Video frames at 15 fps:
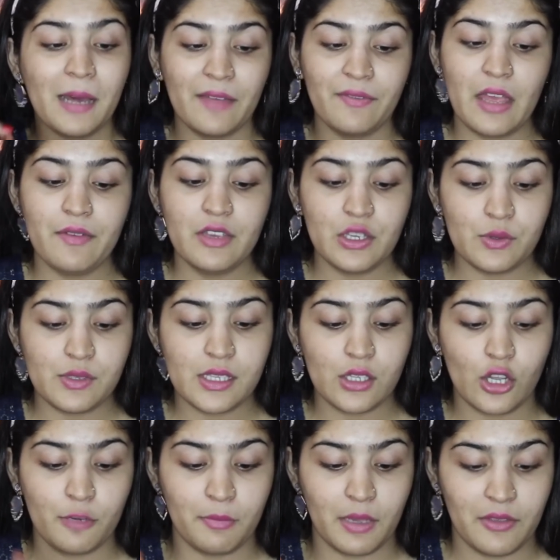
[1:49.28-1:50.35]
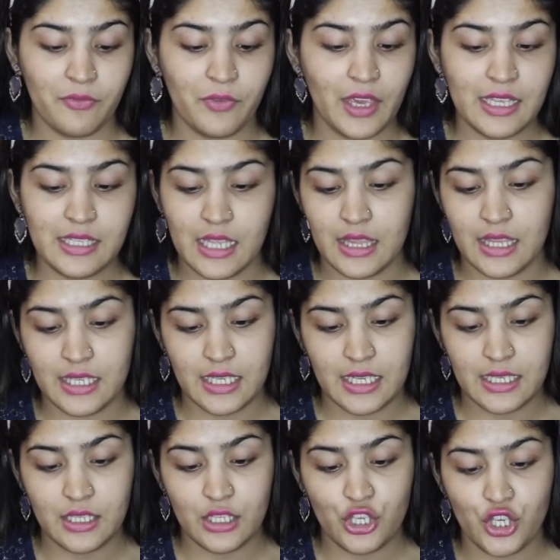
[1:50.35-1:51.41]
but I've never used this on my face. This
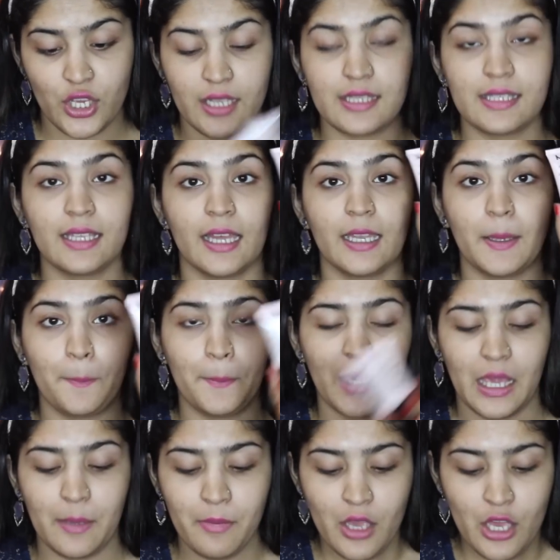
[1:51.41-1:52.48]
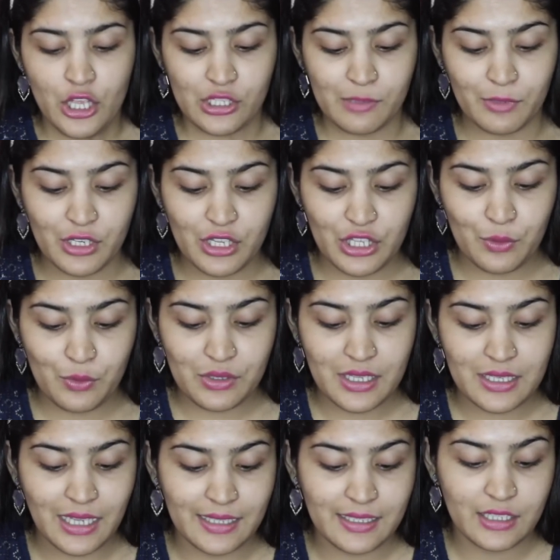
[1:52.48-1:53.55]
is in the shade Sunbeam. So I'm gonna use
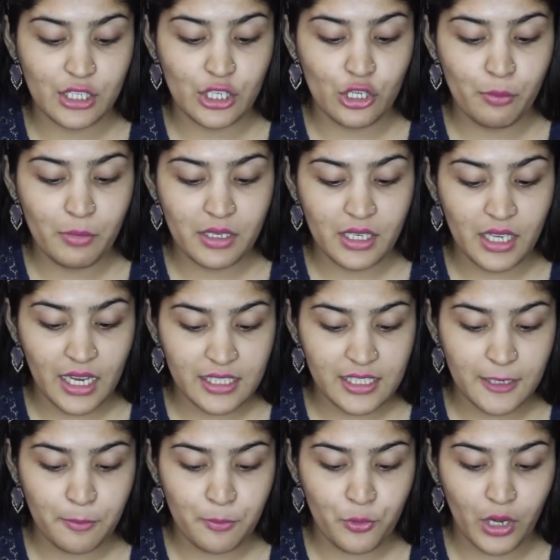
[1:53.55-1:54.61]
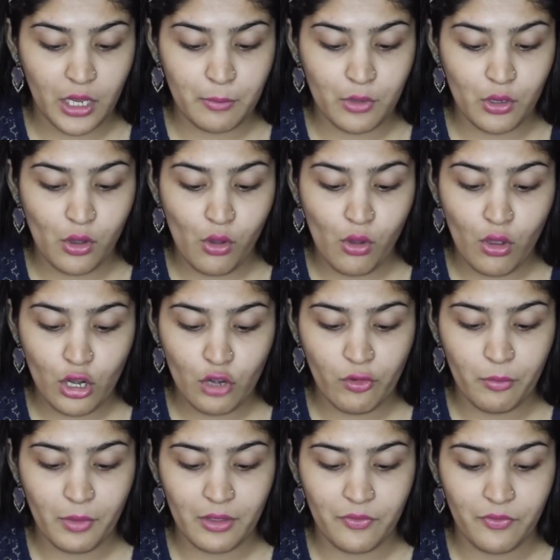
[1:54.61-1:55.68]
this as an illuminating primer all
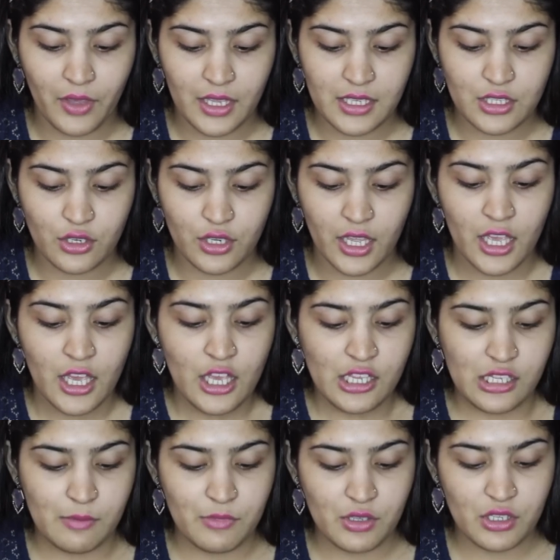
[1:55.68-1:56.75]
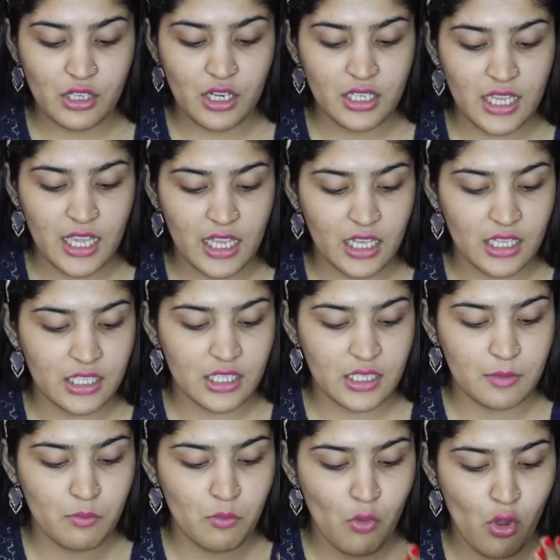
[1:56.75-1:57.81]
over my face today. So I'm just gonna take a
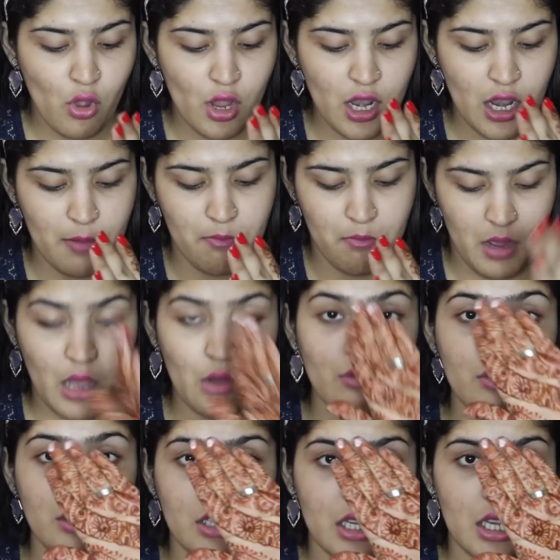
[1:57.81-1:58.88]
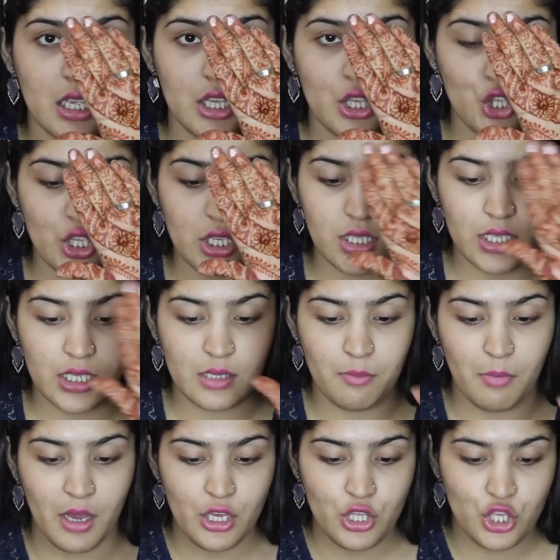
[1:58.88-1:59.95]
small amount, just this
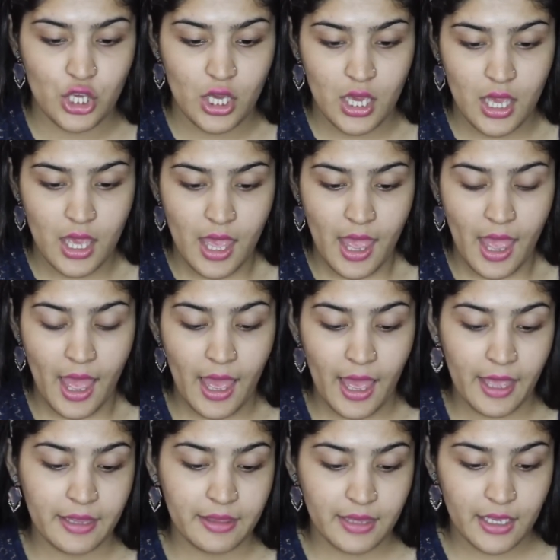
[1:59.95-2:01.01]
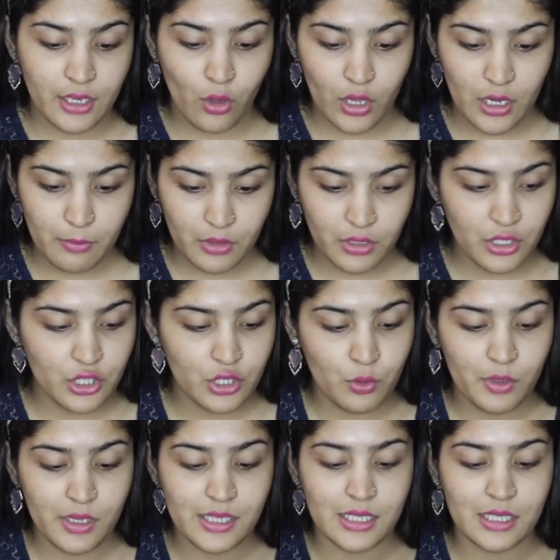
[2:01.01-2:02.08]
much. And then all I'm gonna
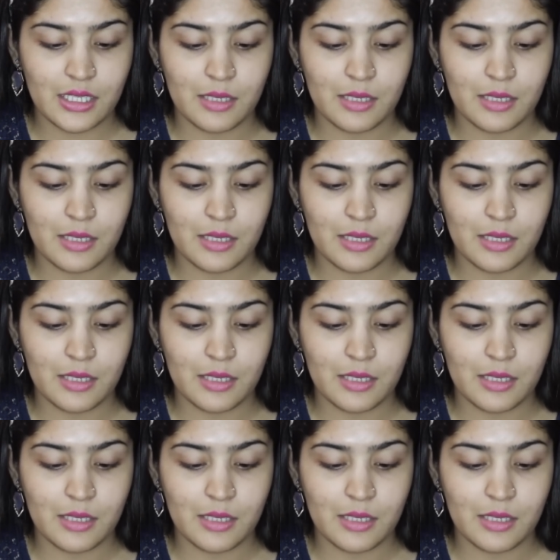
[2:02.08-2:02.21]
do is